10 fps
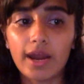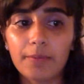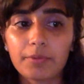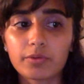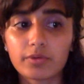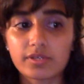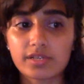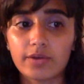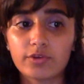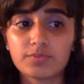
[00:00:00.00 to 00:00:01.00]
happened was that
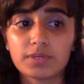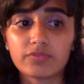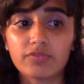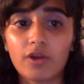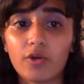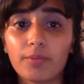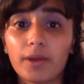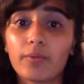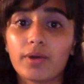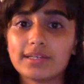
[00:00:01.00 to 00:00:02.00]
I was being followed
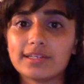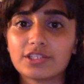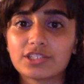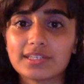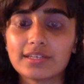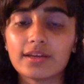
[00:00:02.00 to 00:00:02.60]
by one initially,